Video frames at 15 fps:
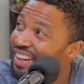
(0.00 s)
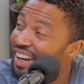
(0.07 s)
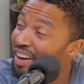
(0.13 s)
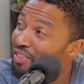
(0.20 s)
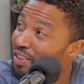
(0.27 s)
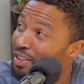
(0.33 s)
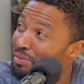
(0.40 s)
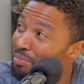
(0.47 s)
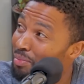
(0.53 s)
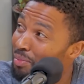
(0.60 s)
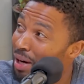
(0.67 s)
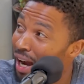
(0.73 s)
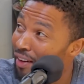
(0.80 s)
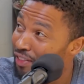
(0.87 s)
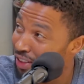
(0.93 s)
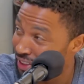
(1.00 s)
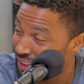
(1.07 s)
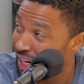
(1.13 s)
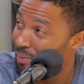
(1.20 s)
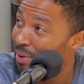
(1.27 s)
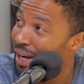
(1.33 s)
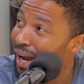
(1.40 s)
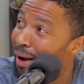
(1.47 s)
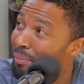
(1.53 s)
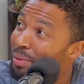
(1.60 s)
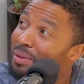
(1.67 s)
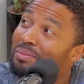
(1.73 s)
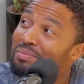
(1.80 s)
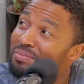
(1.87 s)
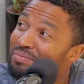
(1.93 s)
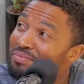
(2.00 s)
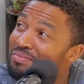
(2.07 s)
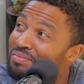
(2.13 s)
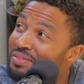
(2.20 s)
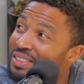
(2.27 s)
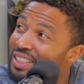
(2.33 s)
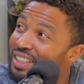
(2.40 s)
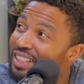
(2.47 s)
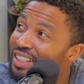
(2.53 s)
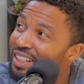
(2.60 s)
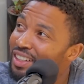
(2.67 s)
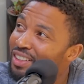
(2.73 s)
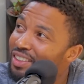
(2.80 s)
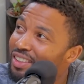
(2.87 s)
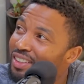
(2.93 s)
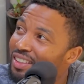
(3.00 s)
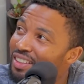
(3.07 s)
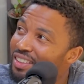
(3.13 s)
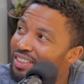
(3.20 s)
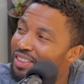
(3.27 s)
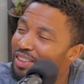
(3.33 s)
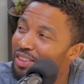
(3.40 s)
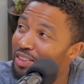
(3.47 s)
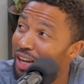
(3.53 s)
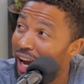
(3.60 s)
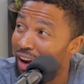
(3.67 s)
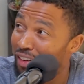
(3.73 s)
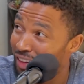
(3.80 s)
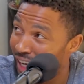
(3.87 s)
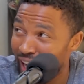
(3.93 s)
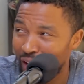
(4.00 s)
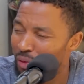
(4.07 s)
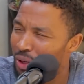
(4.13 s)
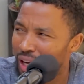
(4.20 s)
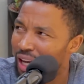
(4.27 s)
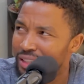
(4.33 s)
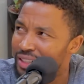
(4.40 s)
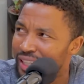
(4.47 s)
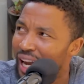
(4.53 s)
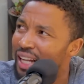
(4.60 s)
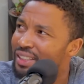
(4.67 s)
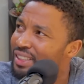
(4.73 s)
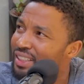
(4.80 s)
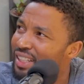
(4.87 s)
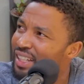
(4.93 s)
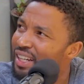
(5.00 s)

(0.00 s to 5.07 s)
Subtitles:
I've got coming up. I will ask Lalti,